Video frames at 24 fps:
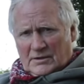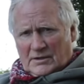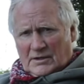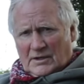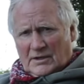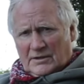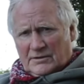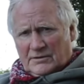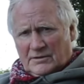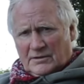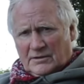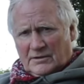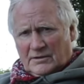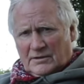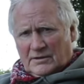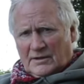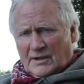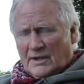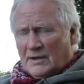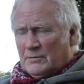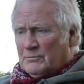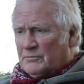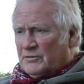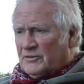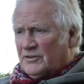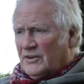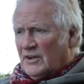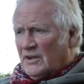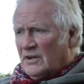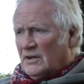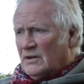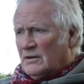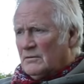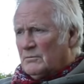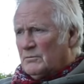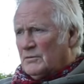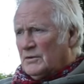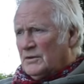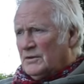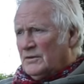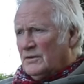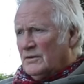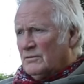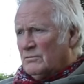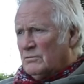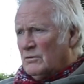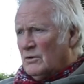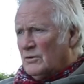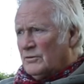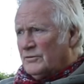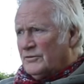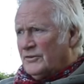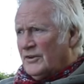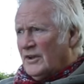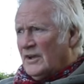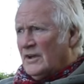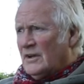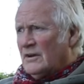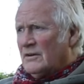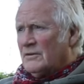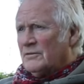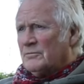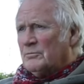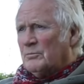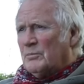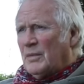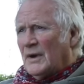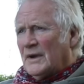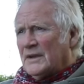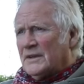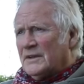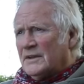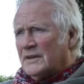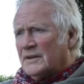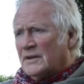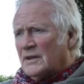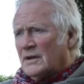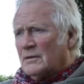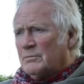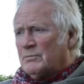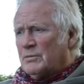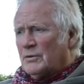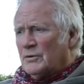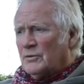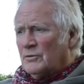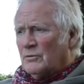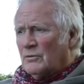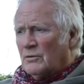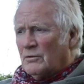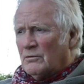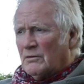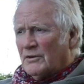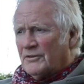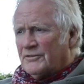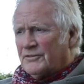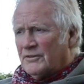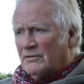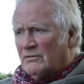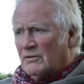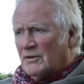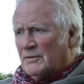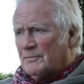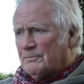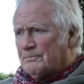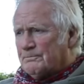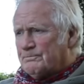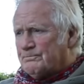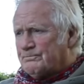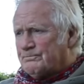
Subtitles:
getting the camp set up and the rods out and baiting up and all the rest of it.